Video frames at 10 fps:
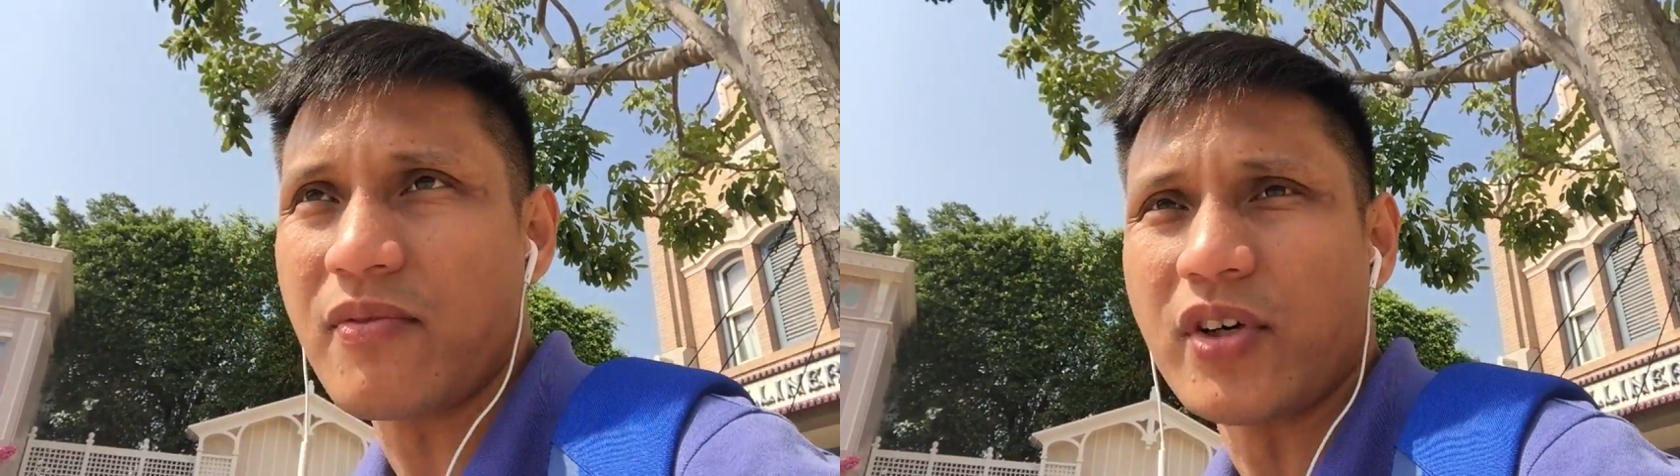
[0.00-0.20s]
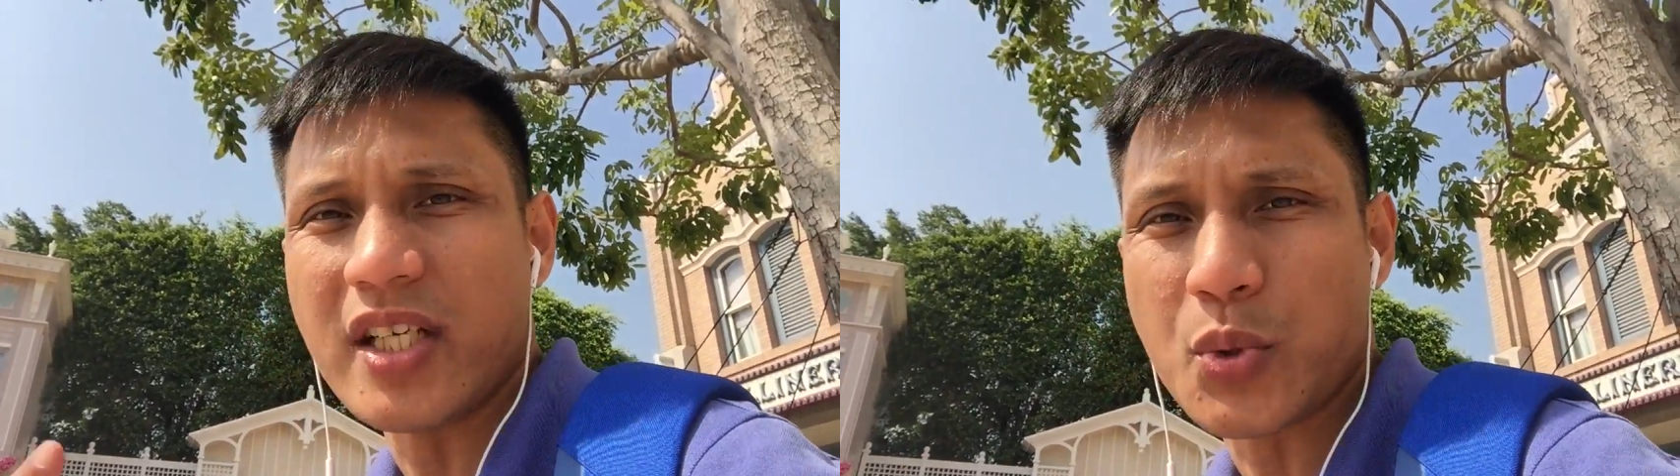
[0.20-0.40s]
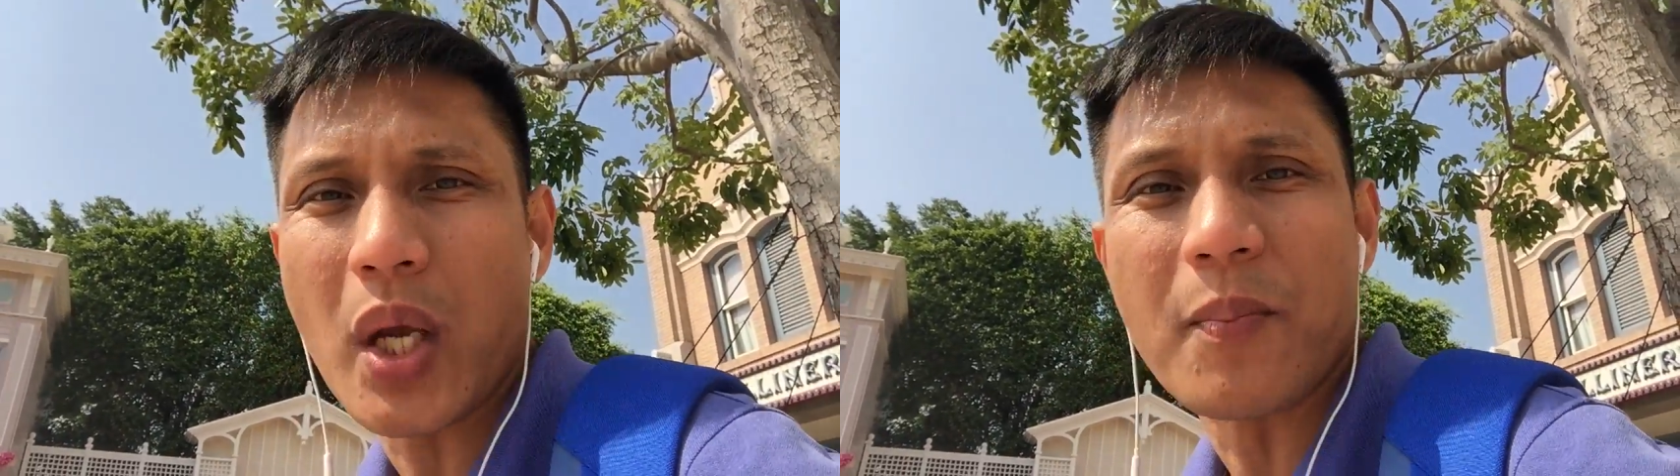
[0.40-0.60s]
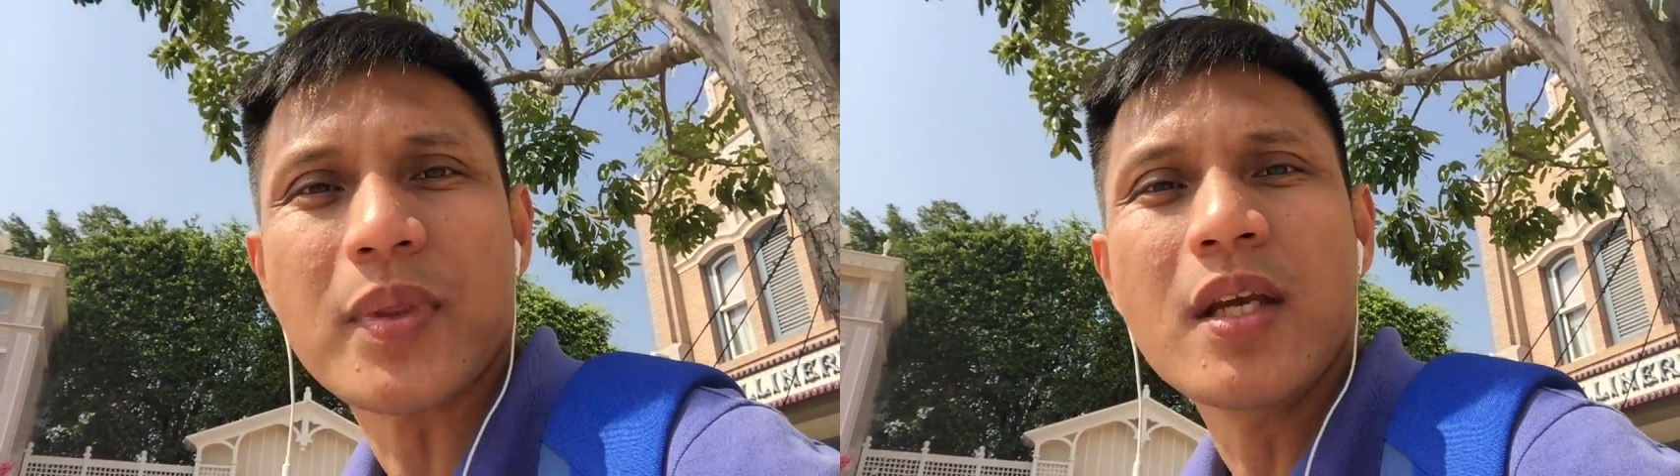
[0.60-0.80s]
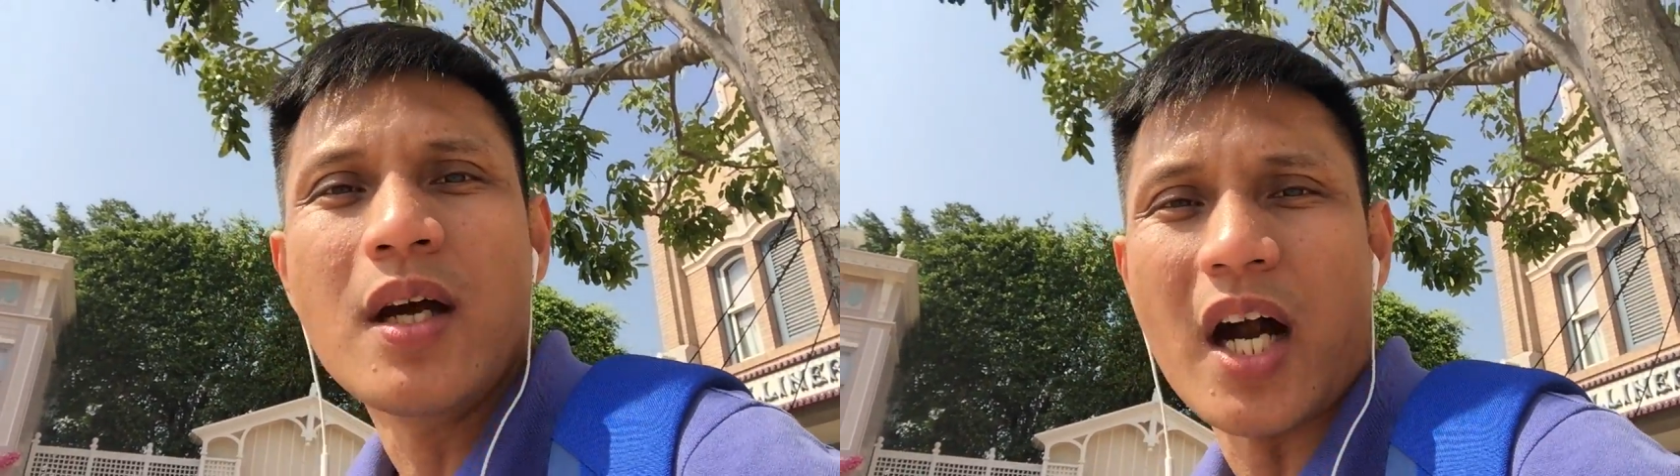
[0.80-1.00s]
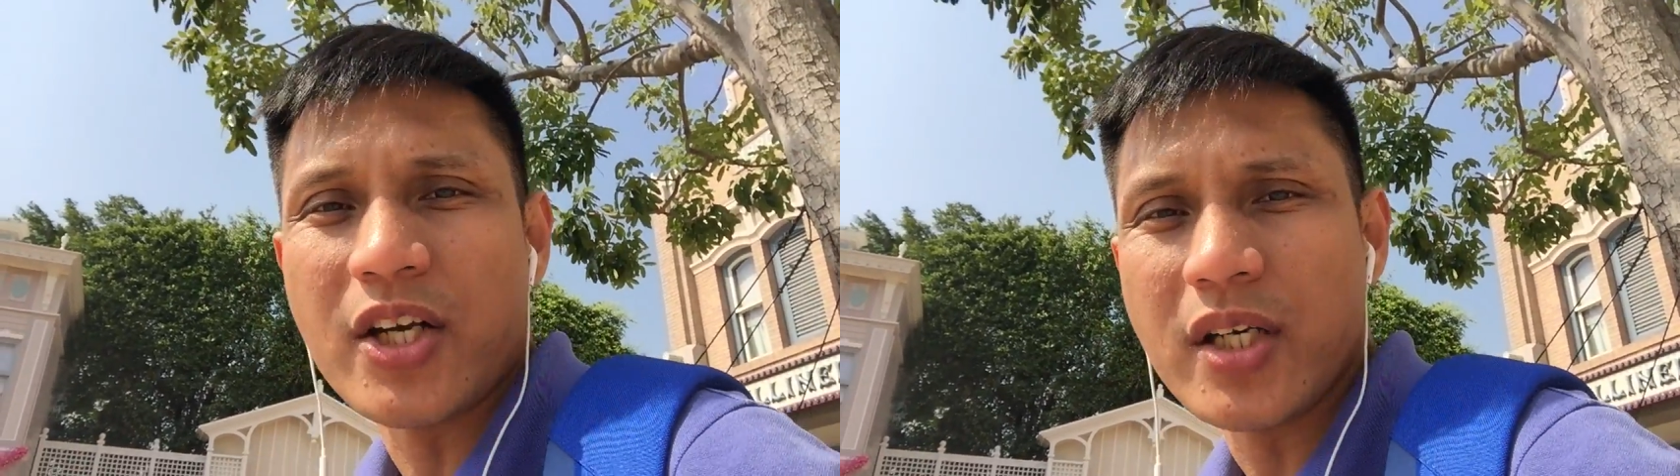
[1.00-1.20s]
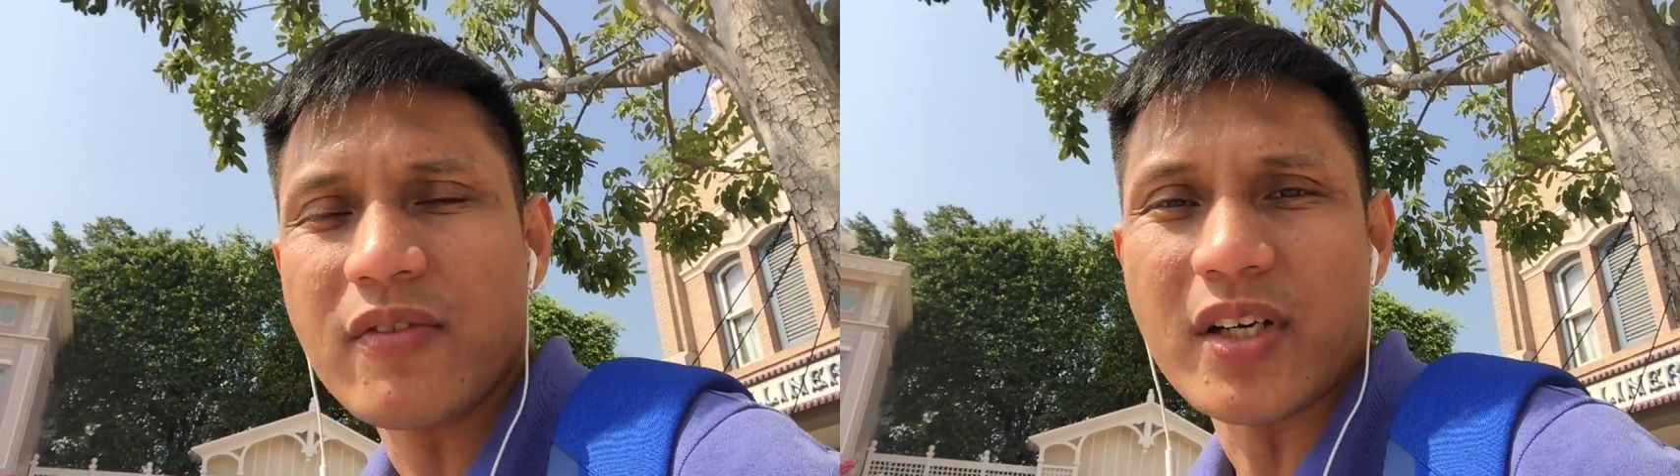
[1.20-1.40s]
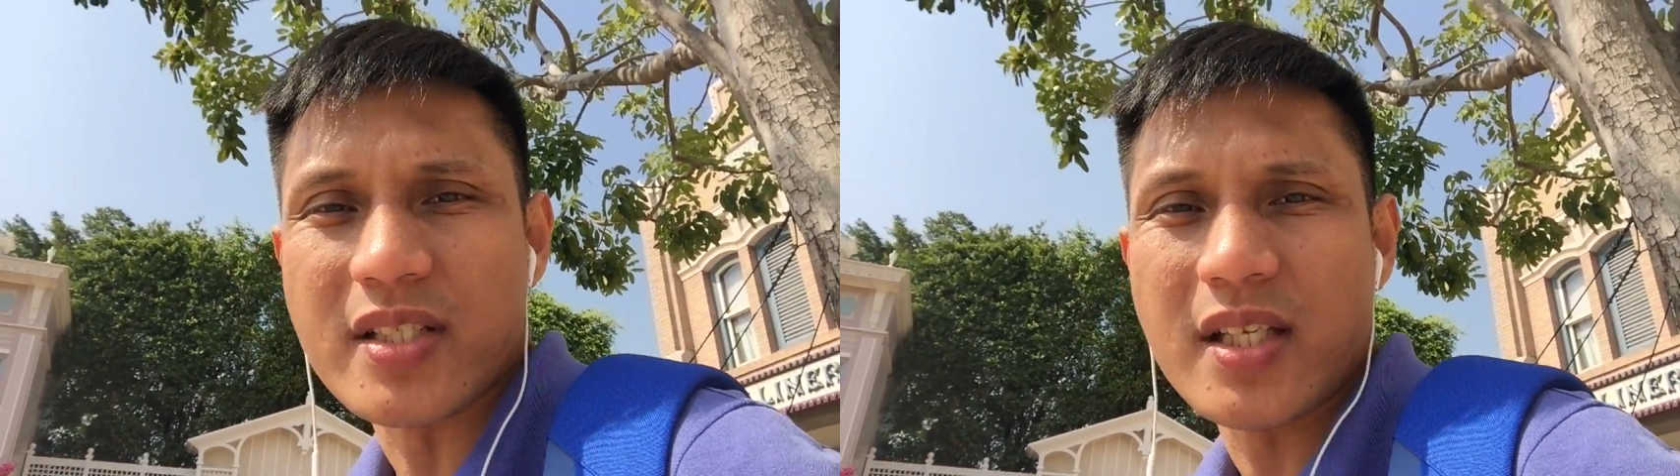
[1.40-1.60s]
before they swim, are you
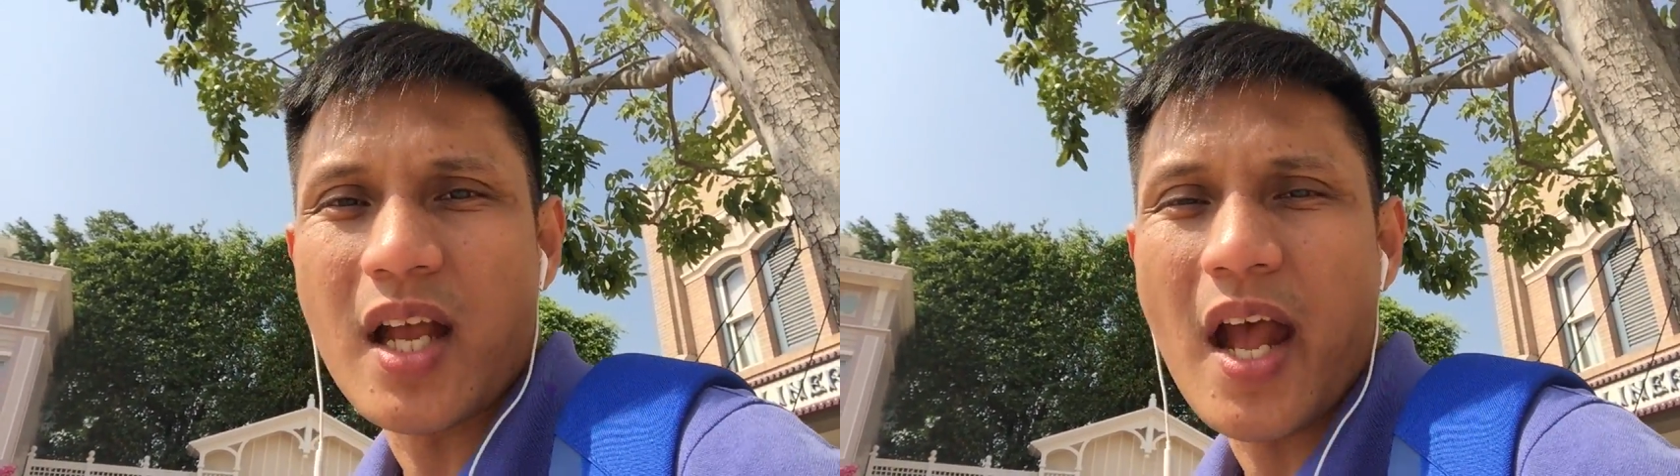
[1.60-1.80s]
nervous?